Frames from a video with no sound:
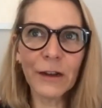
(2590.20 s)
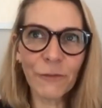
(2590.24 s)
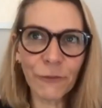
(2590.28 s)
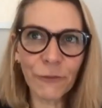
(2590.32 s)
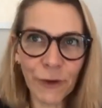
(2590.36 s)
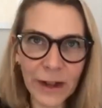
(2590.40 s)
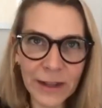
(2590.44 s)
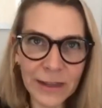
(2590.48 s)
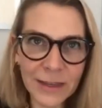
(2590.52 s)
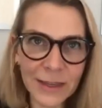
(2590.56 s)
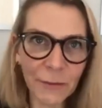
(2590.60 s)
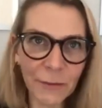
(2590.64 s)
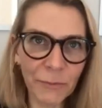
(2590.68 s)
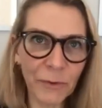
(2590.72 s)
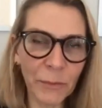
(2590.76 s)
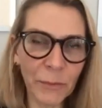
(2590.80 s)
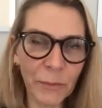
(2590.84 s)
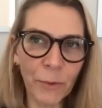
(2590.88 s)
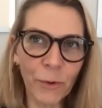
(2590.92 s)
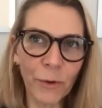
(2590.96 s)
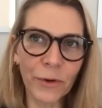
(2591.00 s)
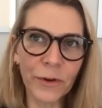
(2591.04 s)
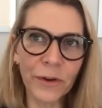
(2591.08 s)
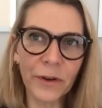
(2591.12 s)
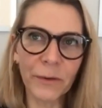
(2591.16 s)
friends that were
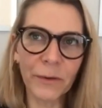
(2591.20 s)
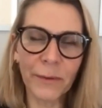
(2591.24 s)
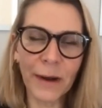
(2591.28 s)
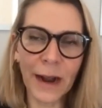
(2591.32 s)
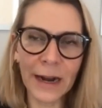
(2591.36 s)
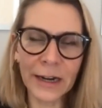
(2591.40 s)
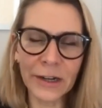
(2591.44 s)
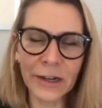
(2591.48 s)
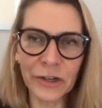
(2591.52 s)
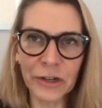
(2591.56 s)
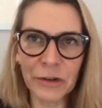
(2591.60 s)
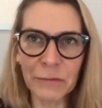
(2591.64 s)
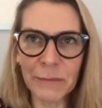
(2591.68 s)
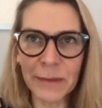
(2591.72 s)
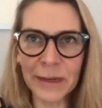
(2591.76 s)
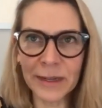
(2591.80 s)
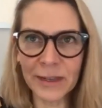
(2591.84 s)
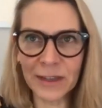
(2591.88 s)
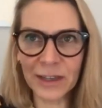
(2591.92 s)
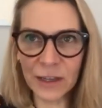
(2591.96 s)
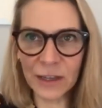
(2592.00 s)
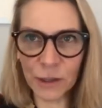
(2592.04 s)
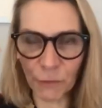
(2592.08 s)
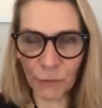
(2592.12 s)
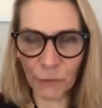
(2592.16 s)
important in Iraq. She
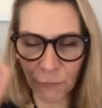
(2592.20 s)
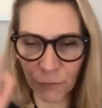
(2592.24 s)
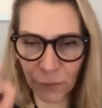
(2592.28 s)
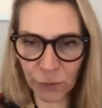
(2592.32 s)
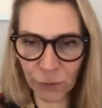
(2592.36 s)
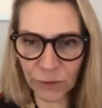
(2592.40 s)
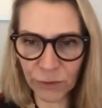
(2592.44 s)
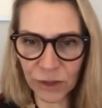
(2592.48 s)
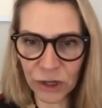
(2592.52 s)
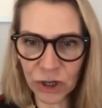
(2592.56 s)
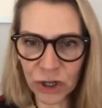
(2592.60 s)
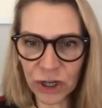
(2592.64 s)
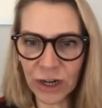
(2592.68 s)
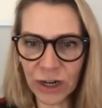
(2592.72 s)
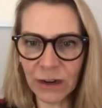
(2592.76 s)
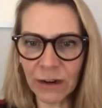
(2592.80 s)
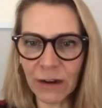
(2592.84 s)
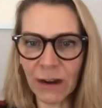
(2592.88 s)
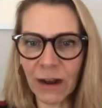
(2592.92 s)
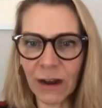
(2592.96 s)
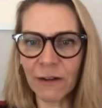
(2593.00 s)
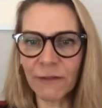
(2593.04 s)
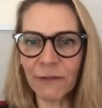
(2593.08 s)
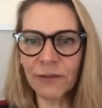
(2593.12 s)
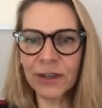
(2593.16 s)
misses the food that she
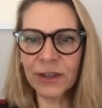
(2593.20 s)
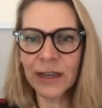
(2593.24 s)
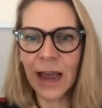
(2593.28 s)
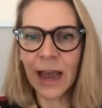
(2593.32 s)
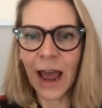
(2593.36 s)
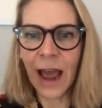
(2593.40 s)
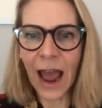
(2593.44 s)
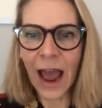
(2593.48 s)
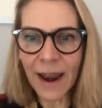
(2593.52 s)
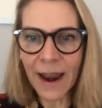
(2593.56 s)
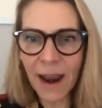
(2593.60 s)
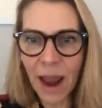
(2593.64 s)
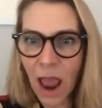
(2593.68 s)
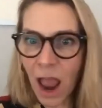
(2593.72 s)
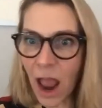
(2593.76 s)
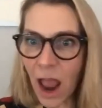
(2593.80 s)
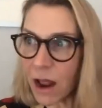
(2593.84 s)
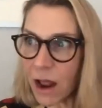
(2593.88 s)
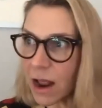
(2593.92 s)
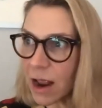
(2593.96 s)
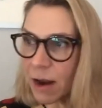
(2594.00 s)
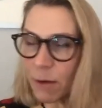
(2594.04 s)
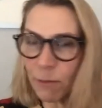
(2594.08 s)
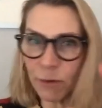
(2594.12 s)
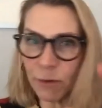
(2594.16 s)
loves. And
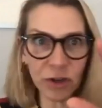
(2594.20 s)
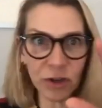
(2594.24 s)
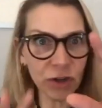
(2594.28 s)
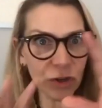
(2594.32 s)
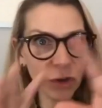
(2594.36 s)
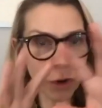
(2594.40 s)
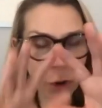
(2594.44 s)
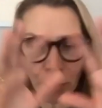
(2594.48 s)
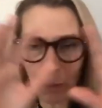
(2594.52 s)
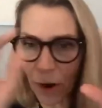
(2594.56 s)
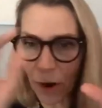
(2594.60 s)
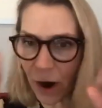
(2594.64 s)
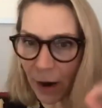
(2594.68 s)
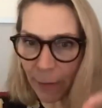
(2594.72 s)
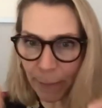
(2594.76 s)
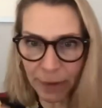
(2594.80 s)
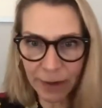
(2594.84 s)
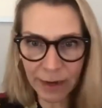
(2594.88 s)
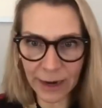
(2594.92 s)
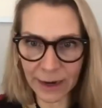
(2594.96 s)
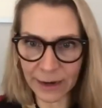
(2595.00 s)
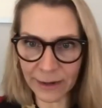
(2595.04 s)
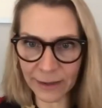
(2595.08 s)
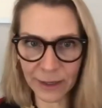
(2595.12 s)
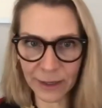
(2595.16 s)
it was so
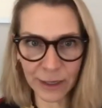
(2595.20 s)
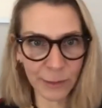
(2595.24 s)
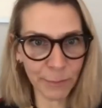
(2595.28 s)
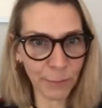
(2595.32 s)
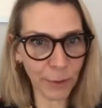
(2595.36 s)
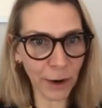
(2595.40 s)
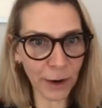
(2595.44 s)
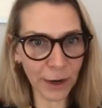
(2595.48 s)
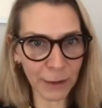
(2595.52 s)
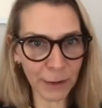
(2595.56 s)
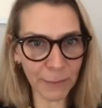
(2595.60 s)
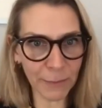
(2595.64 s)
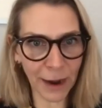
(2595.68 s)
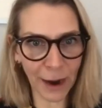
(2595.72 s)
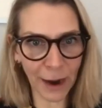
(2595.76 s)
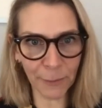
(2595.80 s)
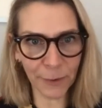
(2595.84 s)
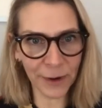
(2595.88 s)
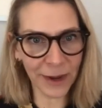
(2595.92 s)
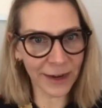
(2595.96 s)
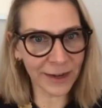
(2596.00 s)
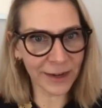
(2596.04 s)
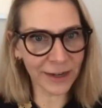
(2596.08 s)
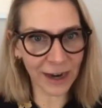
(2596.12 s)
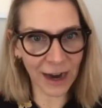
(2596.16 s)
populated, this body map,
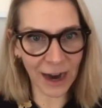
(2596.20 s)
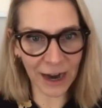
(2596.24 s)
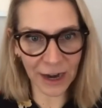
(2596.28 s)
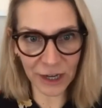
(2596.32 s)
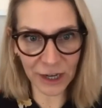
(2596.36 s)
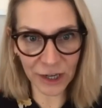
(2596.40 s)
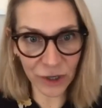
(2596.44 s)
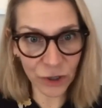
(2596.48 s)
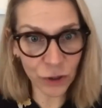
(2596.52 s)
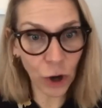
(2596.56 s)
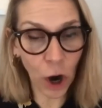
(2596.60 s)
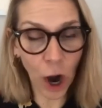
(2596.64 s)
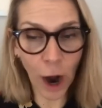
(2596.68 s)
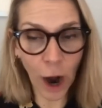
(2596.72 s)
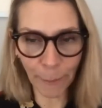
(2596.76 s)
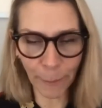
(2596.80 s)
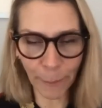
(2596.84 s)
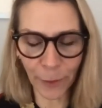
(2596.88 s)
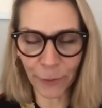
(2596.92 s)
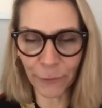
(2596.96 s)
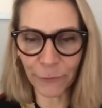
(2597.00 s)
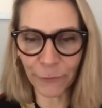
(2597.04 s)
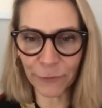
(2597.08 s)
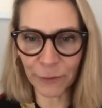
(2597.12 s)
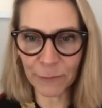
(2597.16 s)
we had to kind of stop
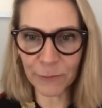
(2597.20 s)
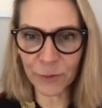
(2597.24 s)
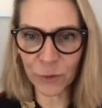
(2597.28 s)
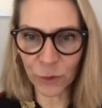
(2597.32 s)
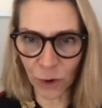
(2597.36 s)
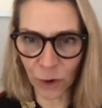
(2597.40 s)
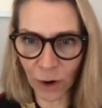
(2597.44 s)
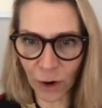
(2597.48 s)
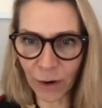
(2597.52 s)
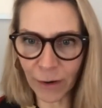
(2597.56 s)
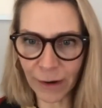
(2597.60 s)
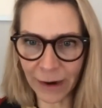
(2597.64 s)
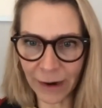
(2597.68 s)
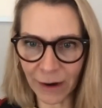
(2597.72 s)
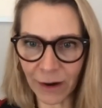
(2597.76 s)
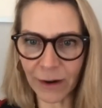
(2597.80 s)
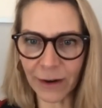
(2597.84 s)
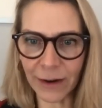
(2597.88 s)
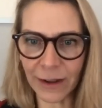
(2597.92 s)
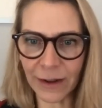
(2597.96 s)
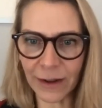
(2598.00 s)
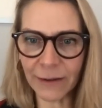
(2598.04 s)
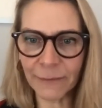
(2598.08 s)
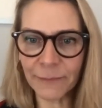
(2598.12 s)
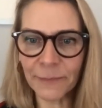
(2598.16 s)
her from drawing on
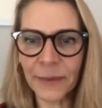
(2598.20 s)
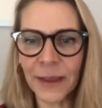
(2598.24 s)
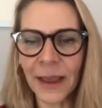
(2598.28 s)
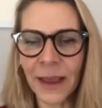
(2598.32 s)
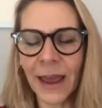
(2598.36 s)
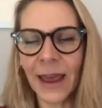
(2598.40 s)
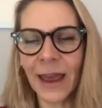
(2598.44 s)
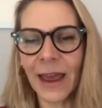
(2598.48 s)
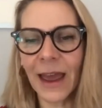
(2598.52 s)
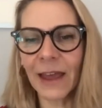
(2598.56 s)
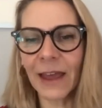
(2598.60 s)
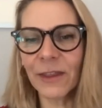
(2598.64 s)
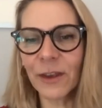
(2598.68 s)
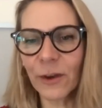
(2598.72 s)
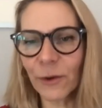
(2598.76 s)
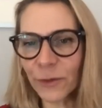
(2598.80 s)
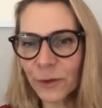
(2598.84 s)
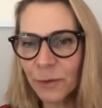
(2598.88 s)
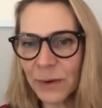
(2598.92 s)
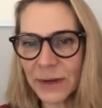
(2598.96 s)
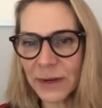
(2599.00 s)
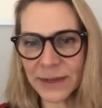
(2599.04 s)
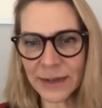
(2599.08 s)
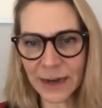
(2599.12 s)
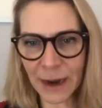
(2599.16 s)
it. And the only
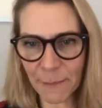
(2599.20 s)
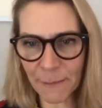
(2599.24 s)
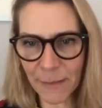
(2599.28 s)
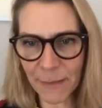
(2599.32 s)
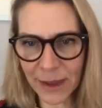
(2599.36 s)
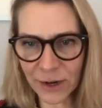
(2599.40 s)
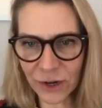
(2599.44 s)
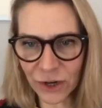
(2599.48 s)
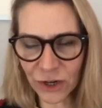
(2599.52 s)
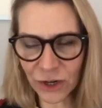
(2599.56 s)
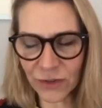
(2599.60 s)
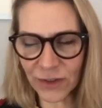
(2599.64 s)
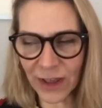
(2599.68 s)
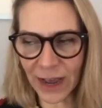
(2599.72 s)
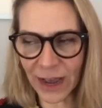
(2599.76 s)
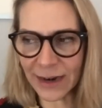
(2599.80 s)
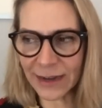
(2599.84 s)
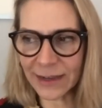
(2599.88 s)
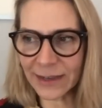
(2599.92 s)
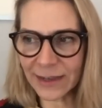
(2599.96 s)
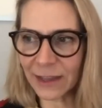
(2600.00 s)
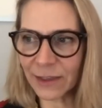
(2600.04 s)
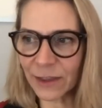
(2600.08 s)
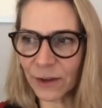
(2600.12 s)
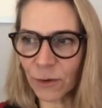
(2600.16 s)
reason I mention that
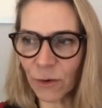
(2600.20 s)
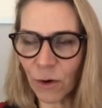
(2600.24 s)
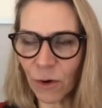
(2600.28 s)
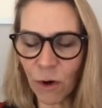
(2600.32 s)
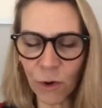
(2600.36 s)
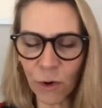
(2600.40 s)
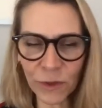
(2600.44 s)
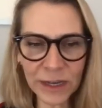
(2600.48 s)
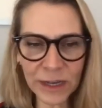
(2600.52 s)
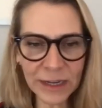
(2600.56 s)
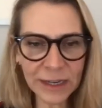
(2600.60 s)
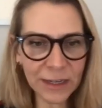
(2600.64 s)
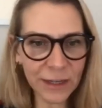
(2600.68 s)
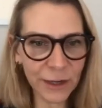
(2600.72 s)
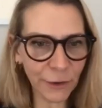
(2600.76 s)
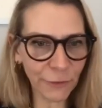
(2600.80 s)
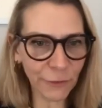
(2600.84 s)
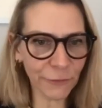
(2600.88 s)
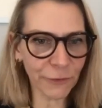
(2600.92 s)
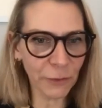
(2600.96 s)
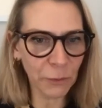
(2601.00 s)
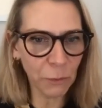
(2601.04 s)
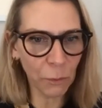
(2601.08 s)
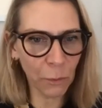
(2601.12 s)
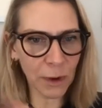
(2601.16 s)
is that there are all these
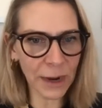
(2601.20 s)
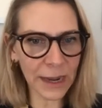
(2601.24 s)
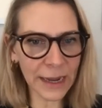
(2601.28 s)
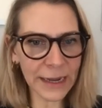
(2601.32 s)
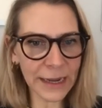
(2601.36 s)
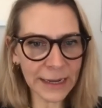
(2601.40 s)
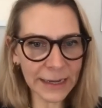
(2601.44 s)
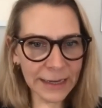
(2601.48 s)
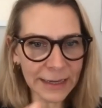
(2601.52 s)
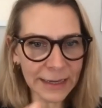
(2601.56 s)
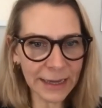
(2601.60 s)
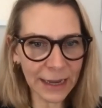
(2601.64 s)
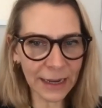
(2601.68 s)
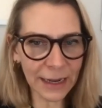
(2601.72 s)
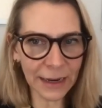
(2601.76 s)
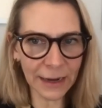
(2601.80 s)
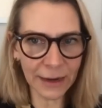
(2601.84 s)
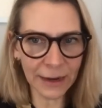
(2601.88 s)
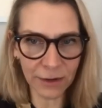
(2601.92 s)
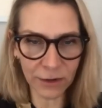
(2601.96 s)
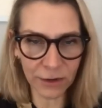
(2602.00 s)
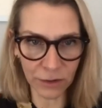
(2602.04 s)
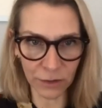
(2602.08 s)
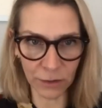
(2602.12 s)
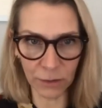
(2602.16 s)
different ways
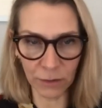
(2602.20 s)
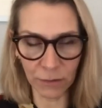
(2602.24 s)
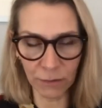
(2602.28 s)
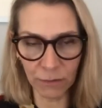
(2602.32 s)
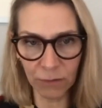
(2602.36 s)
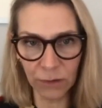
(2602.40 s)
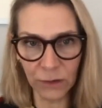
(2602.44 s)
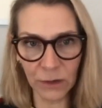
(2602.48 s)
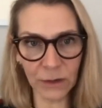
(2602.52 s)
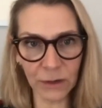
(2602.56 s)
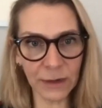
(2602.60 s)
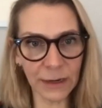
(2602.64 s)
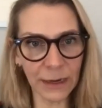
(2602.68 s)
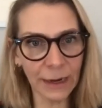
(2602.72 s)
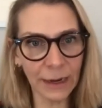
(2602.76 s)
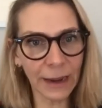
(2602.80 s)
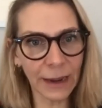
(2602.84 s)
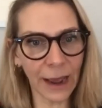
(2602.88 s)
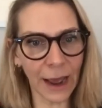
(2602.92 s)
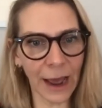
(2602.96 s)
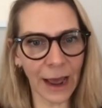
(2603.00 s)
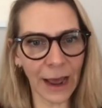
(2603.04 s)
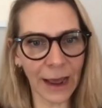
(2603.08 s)
into looking